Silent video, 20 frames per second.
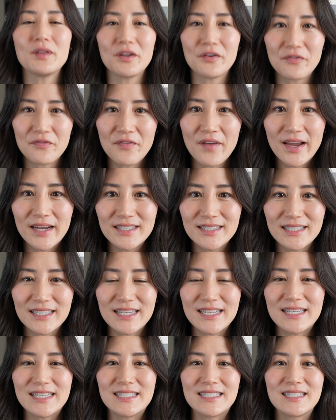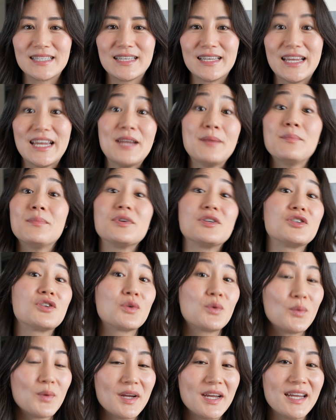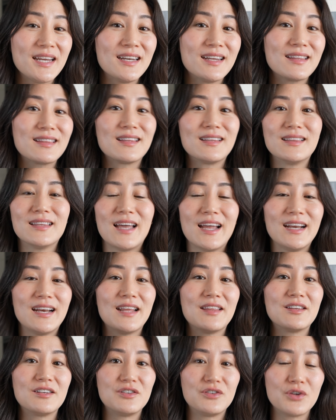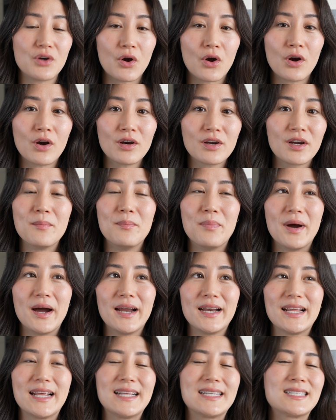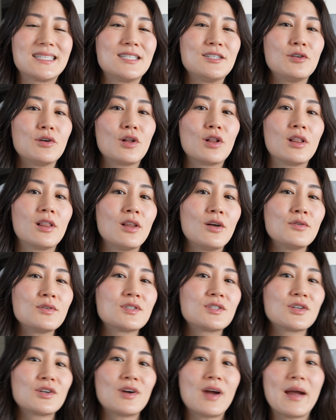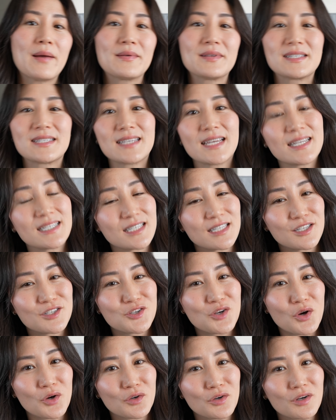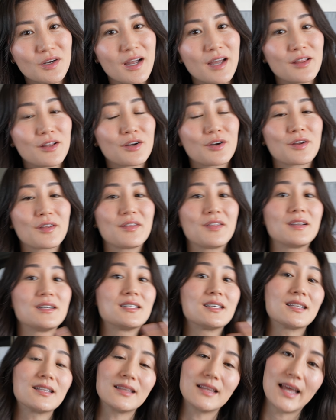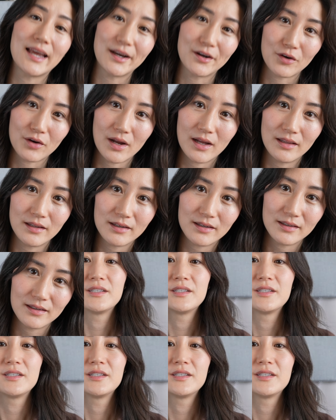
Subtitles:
effect is in between the light and the dark, but it's still closer, I would say, to the darker color than to the lighter color.